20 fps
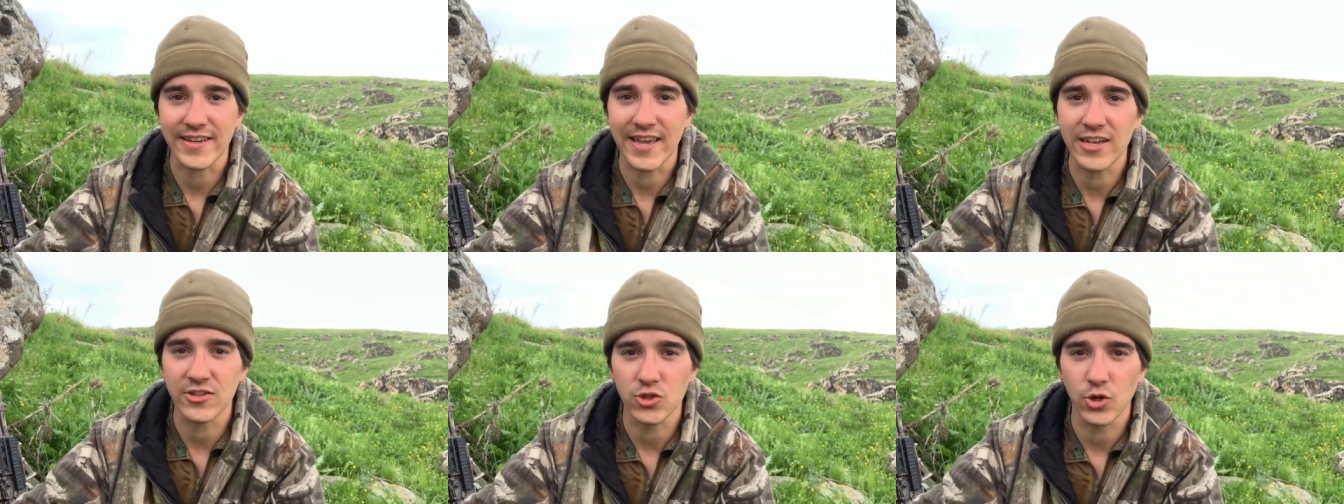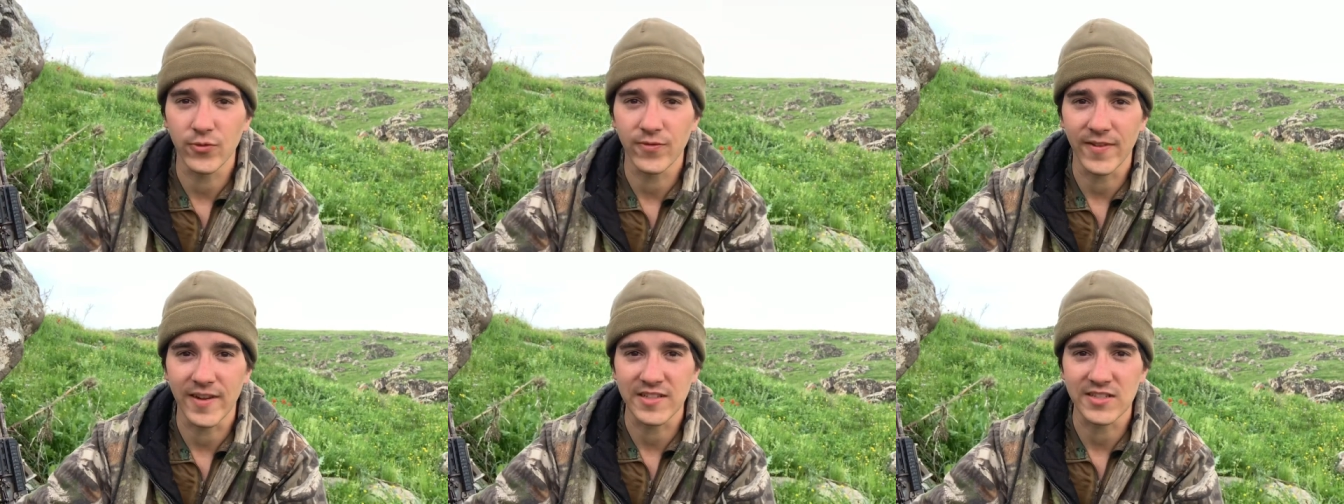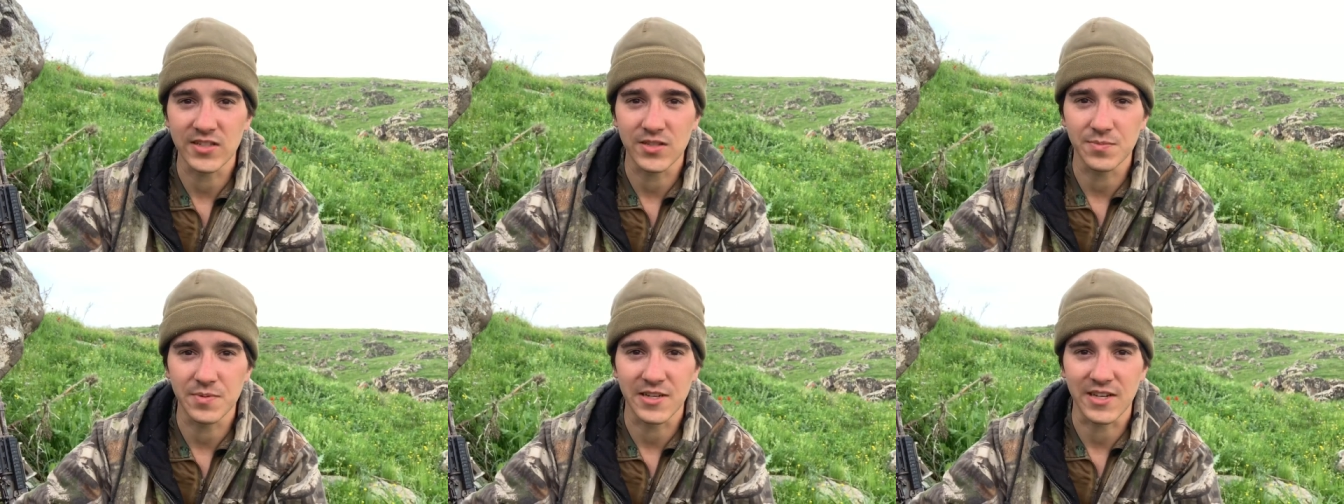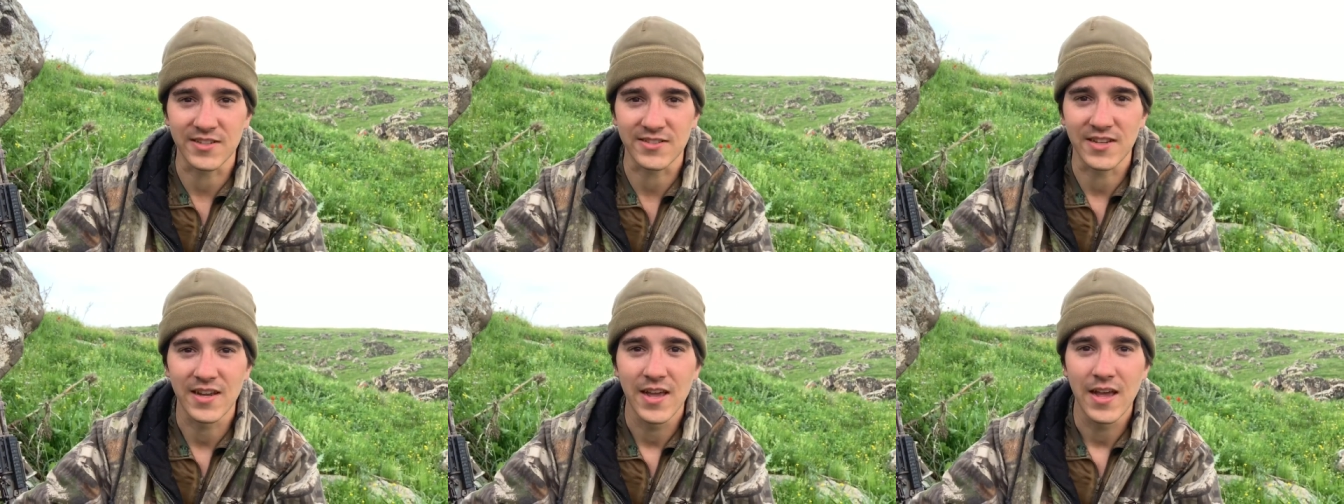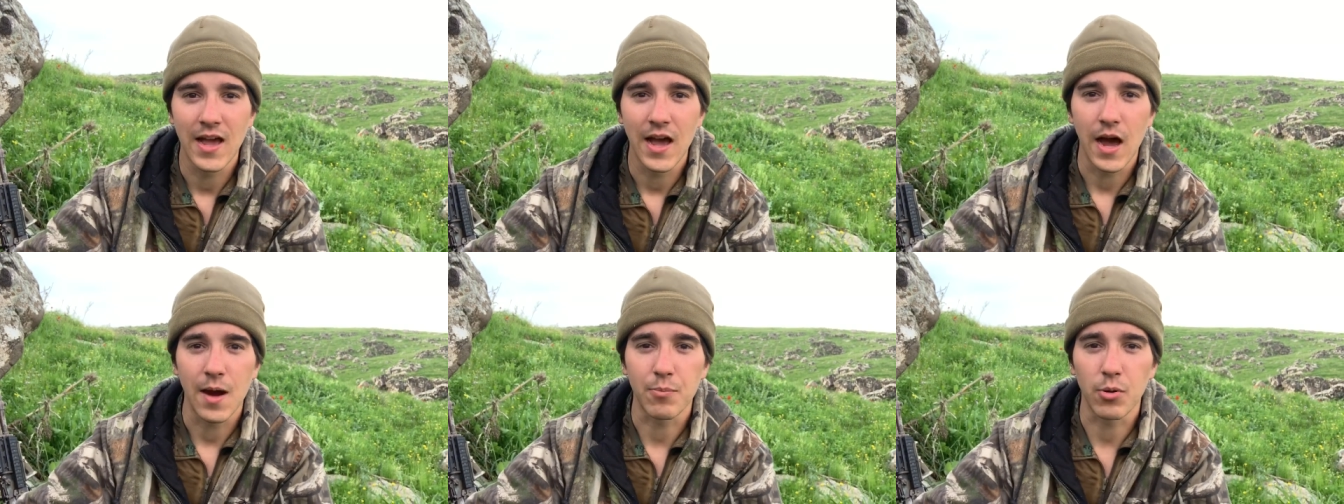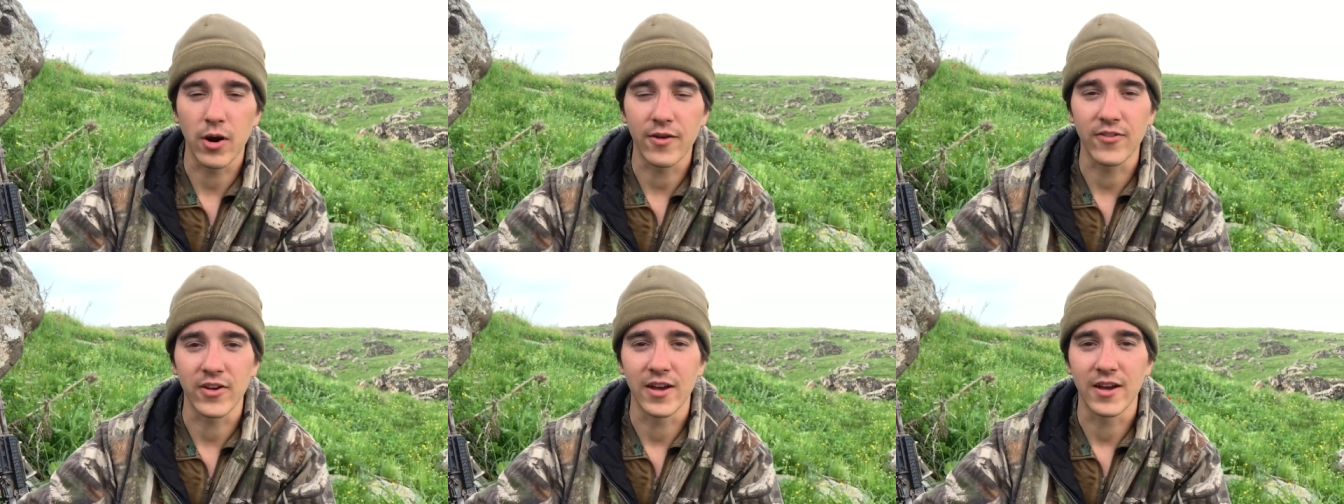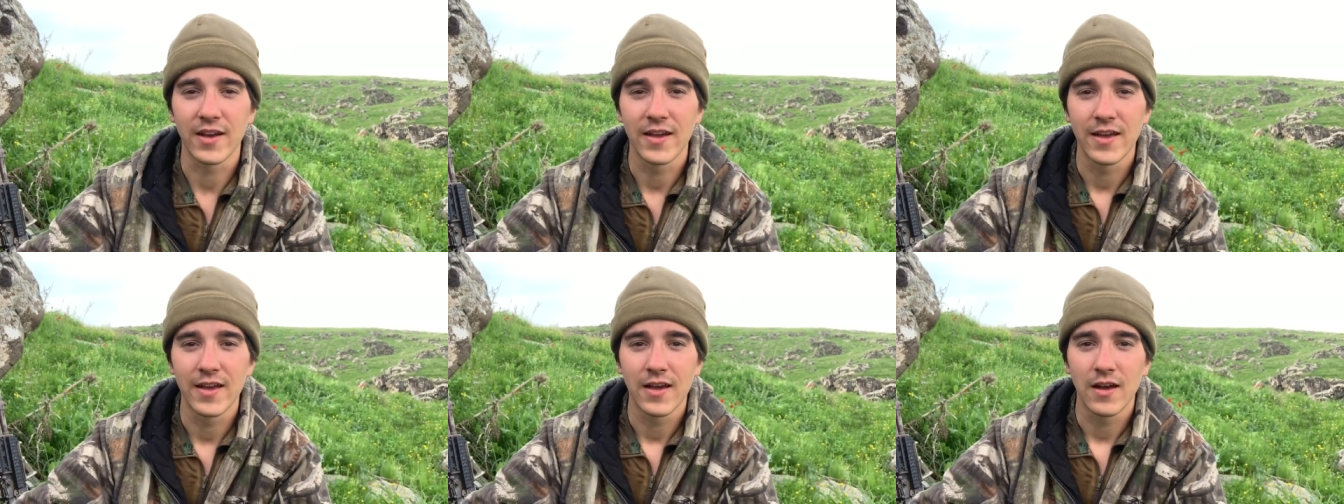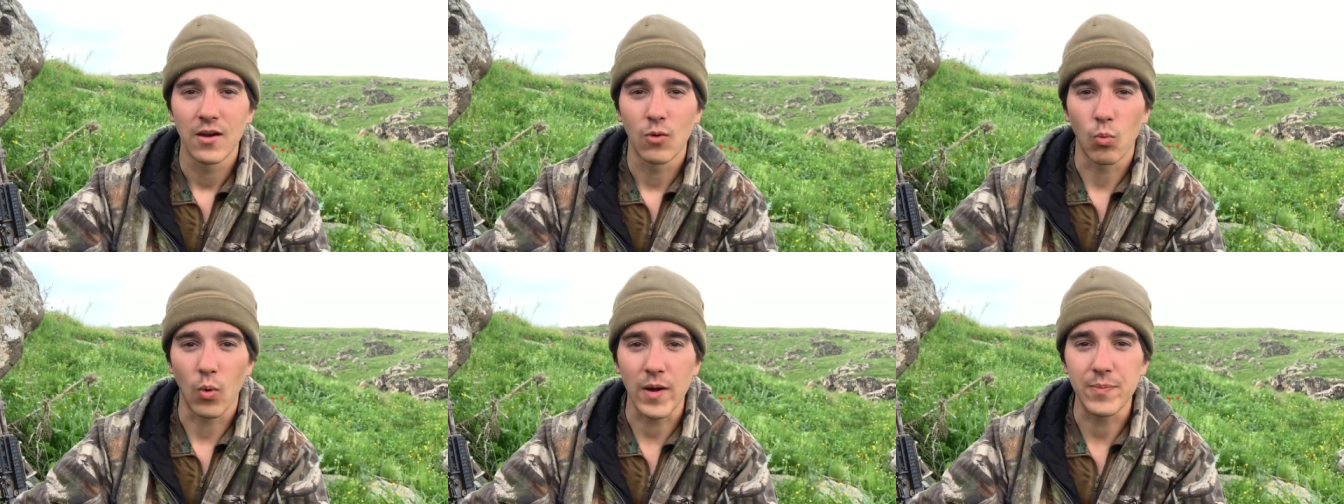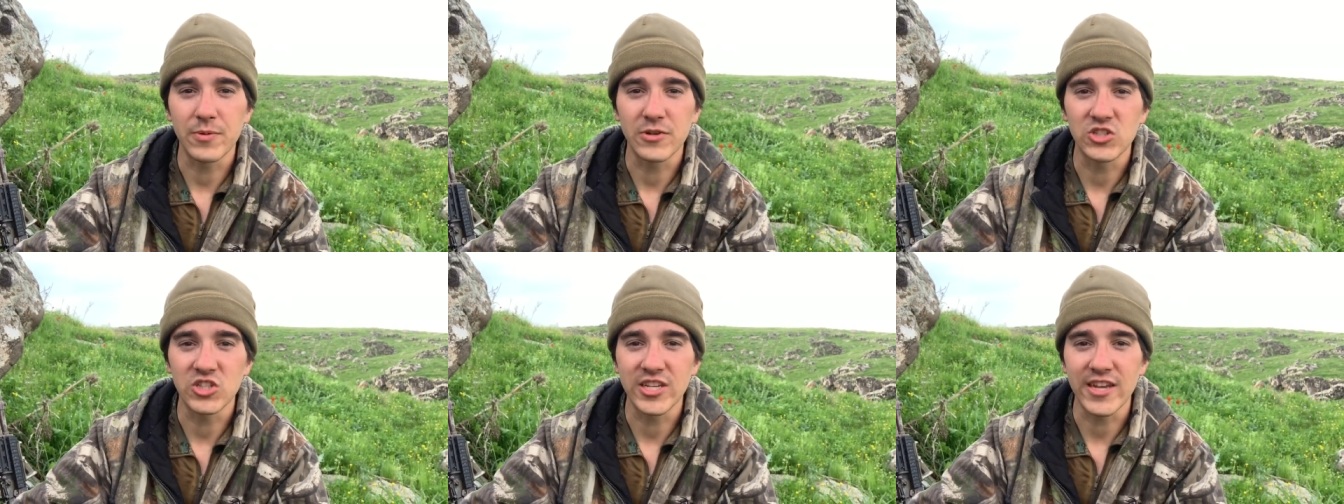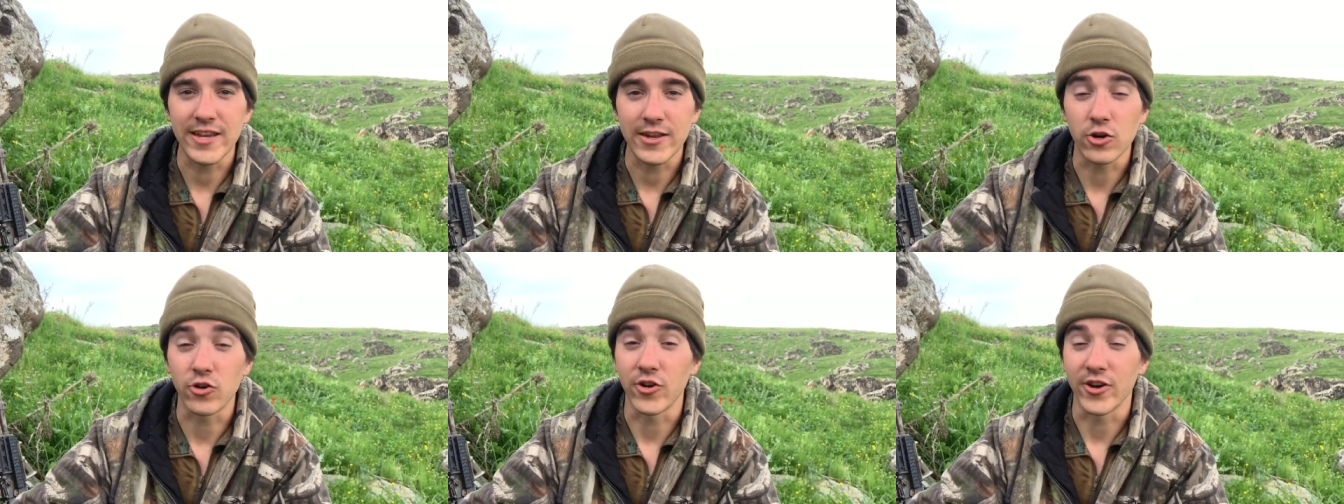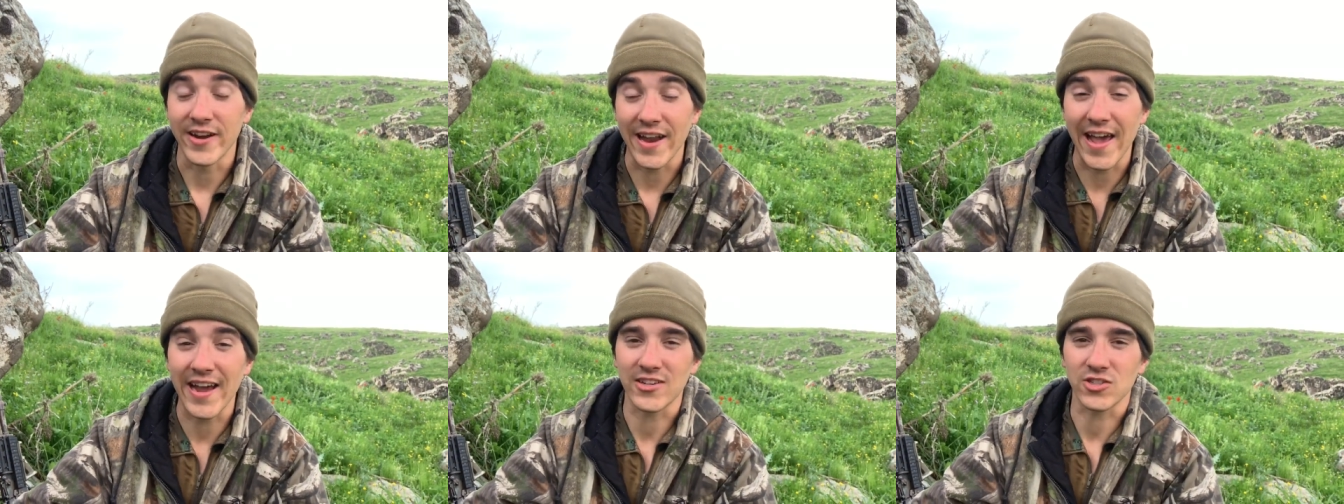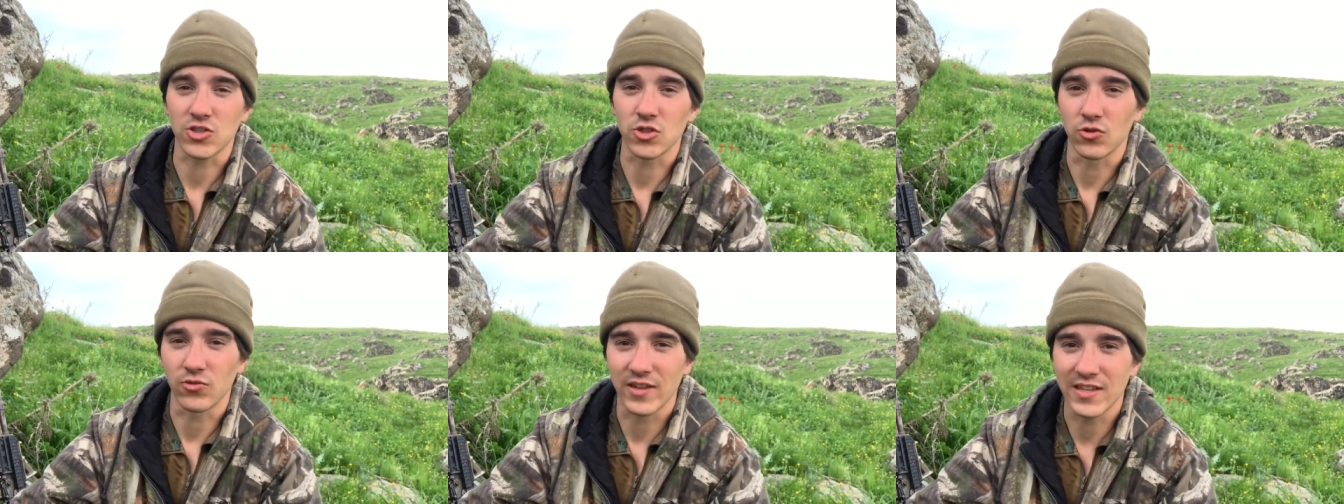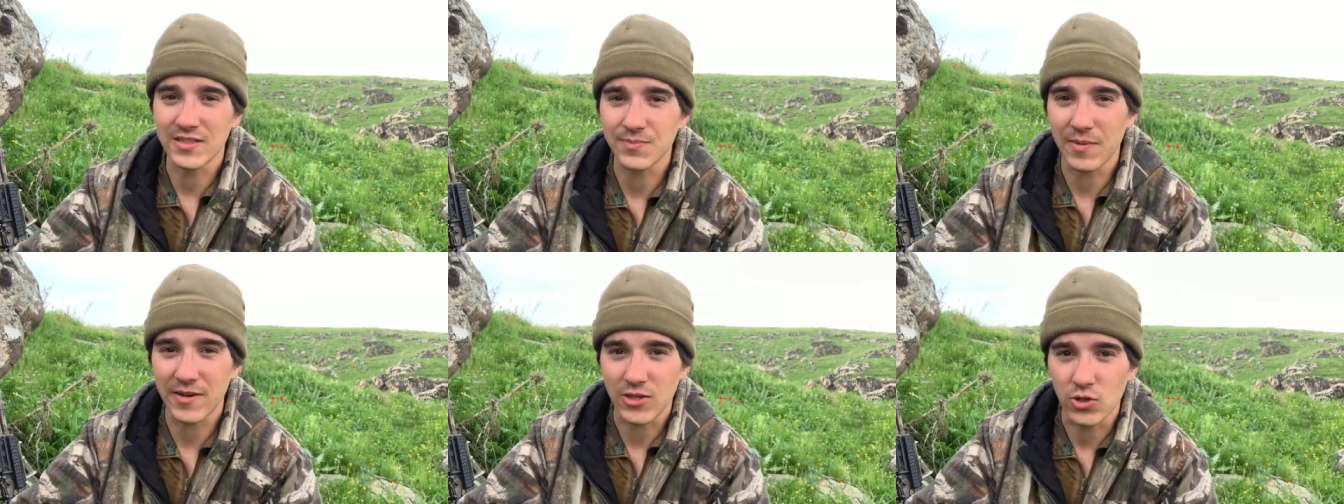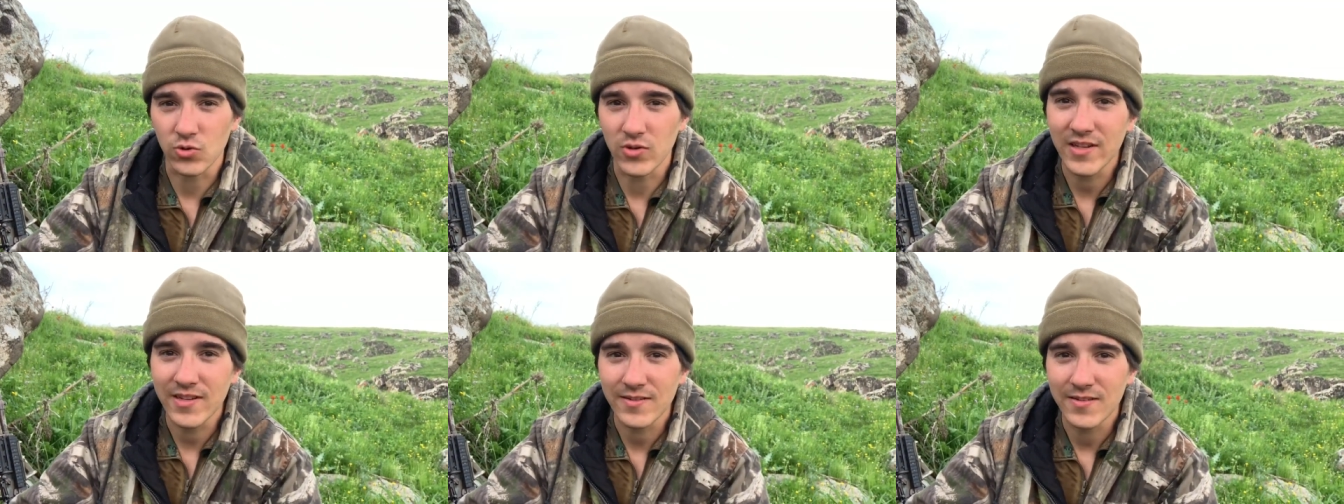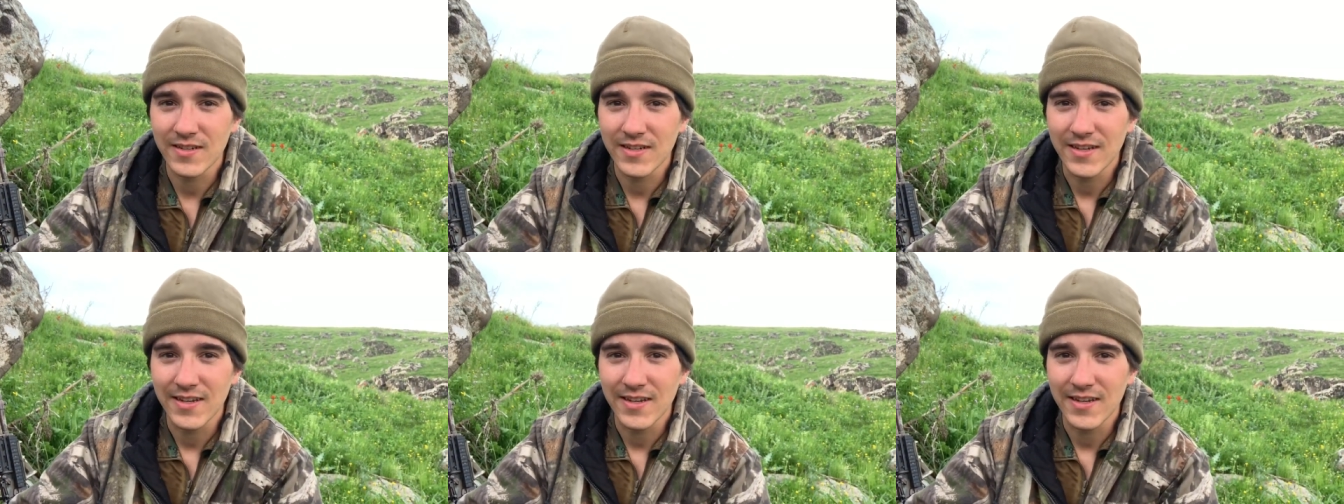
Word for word: I can't show faces because I'm part of a Y P G International, that's my unit.